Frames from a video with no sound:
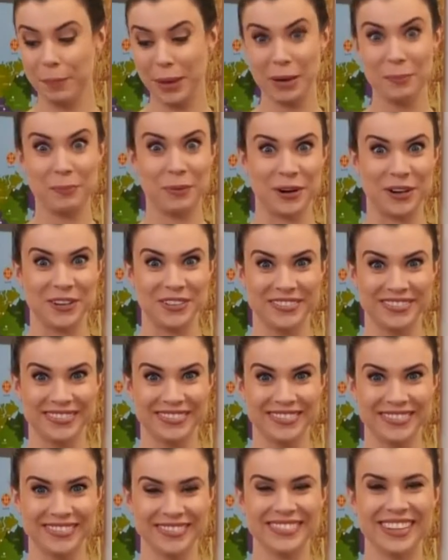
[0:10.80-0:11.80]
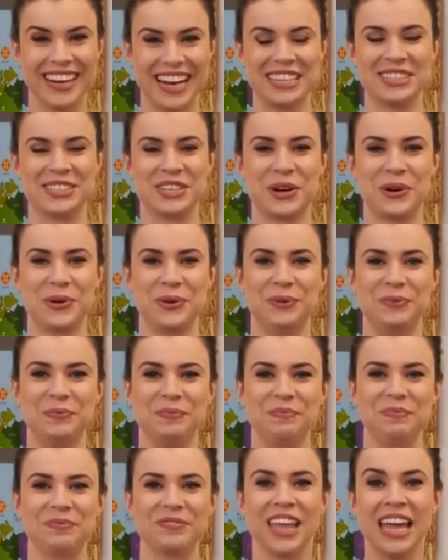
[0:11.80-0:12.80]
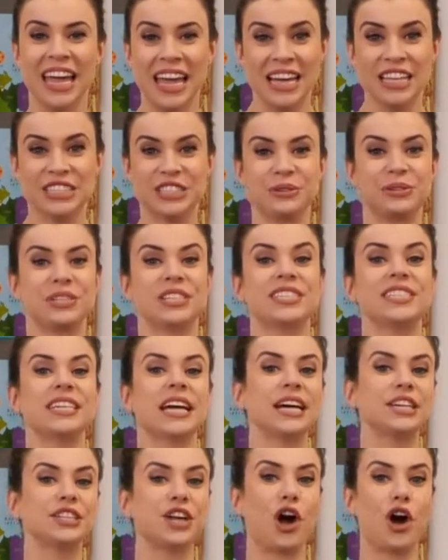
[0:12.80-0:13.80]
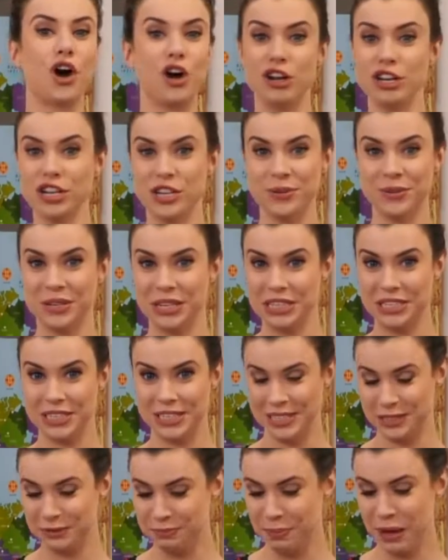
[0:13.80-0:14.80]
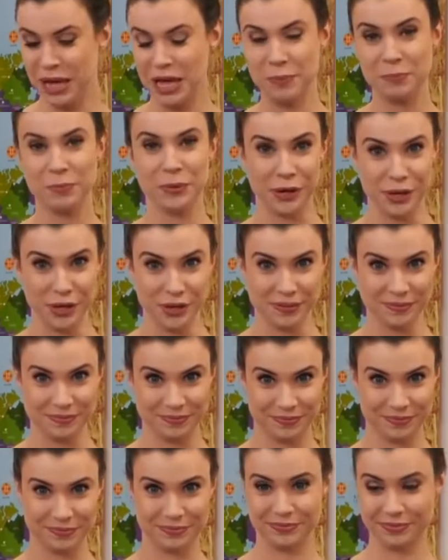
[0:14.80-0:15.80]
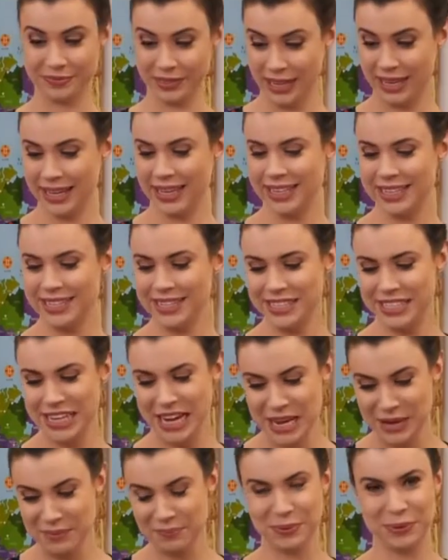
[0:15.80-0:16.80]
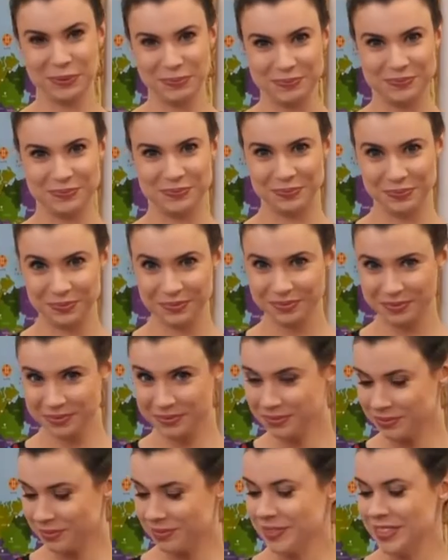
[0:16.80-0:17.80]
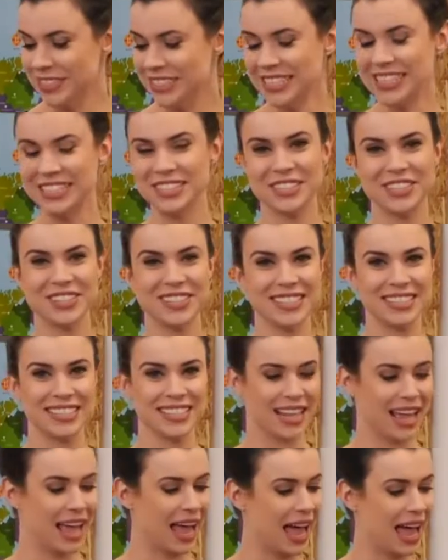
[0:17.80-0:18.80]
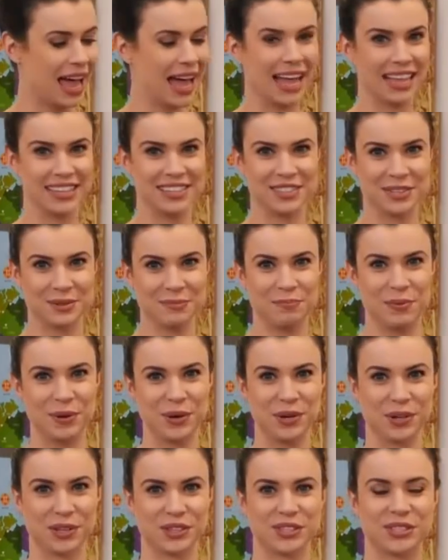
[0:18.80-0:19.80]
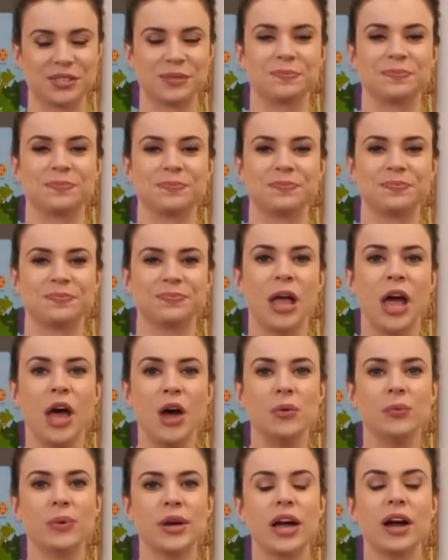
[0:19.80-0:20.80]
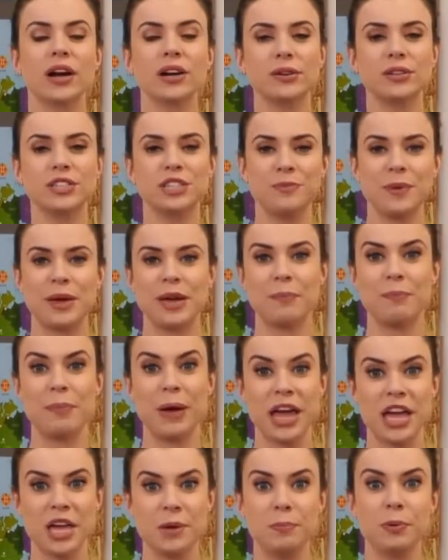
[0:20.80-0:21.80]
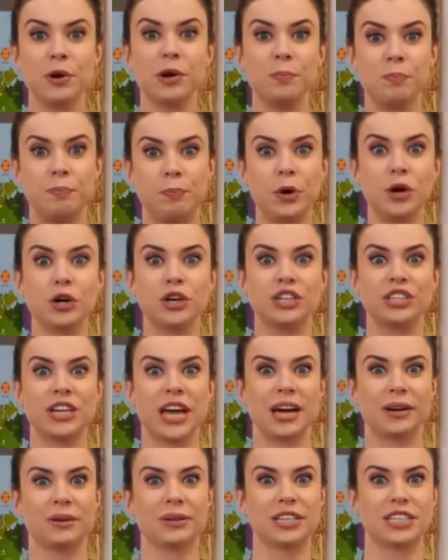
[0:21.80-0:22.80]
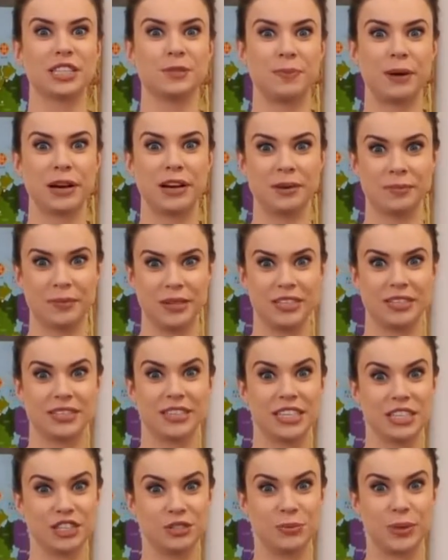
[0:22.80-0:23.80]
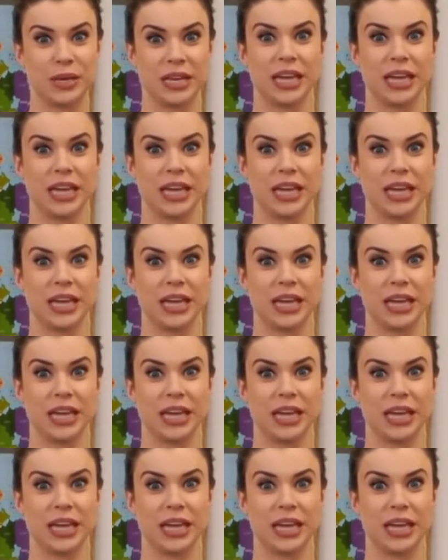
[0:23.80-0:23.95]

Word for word: paper. Let's go. So to start, all you need is paper, tape, scissors and some books. We are going to make a paper book tower experiment this